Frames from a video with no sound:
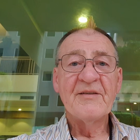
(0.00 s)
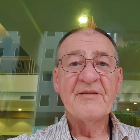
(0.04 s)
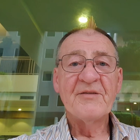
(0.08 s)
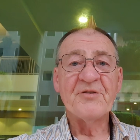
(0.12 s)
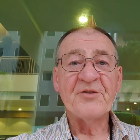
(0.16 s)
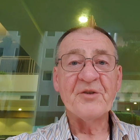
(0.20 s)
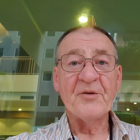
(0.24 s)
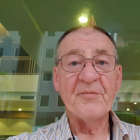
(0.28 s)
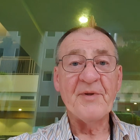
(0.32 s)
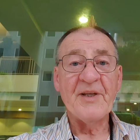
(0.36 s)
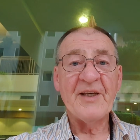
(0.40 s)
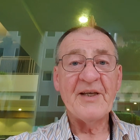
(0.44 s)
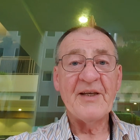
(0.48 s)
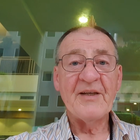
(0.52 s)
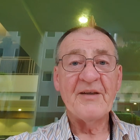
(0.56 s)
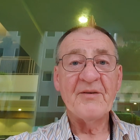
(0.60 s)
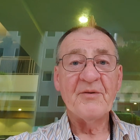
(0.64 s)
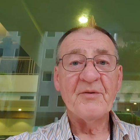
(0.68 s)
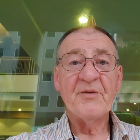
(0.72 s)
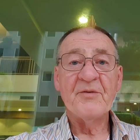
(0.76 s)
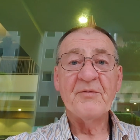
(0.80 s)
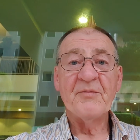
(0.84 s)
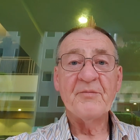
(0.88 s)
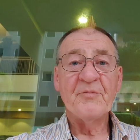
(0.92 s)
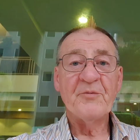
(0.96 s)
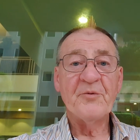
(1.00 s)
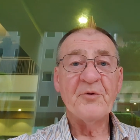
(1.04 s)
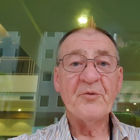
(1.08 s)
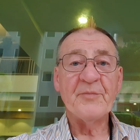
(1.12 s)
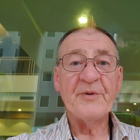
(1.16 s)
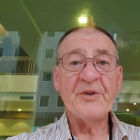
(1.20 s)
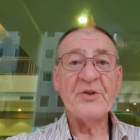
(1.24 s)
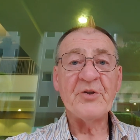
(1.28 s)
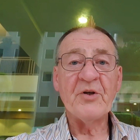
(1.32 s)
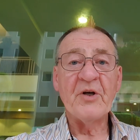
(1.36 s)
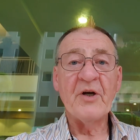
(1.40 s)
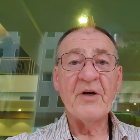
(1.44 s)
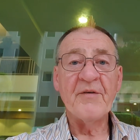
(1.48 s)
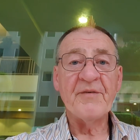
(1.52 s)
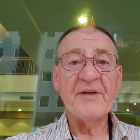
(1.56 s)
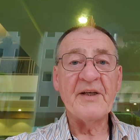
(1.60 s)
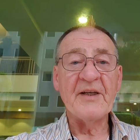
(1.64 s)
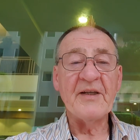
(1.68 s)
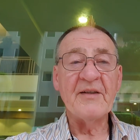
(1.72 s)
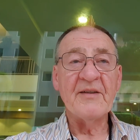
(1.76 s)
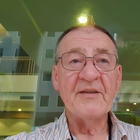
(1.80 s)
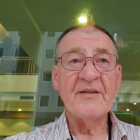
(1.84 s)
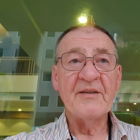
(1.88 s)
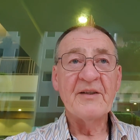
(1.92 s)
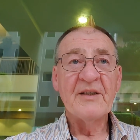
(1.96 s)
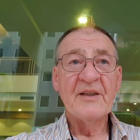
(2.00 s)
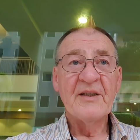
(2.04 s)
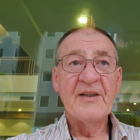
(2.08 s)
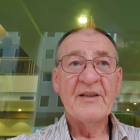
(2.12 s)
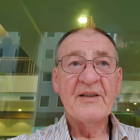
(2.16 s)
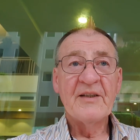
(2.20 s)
From there, we'll be driving